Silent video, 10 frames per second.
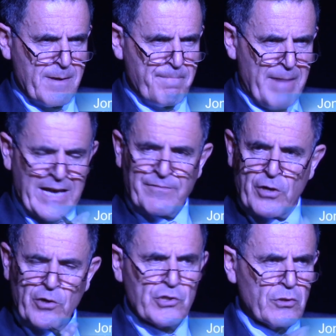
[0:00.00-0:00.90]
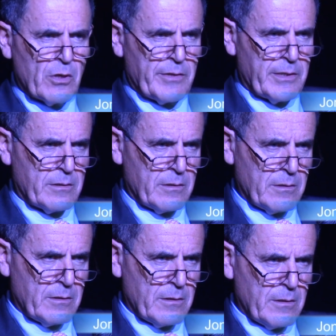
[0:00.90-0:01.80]
might have heard stories
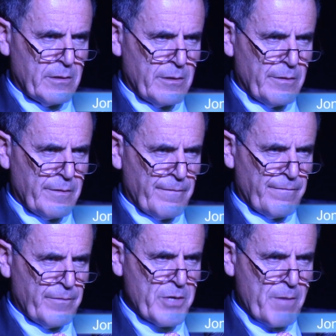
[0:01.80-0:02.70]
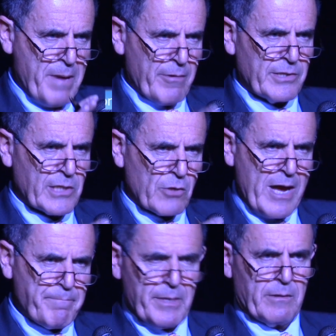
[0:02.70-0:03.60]
from their parents and
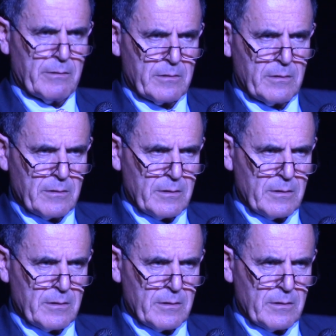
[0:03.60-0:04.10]
grandparents